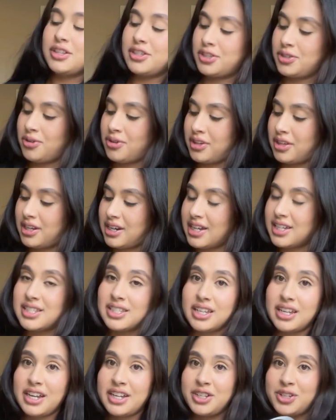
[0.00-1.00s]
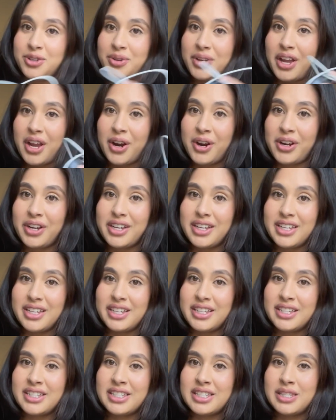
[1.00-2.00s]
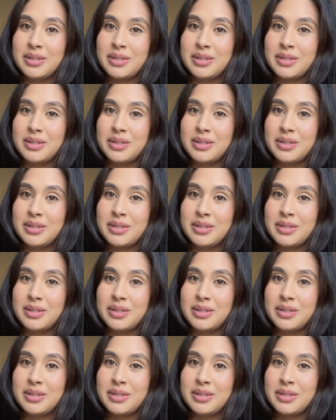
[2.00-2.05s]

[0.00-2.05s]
So the next thing I do carry is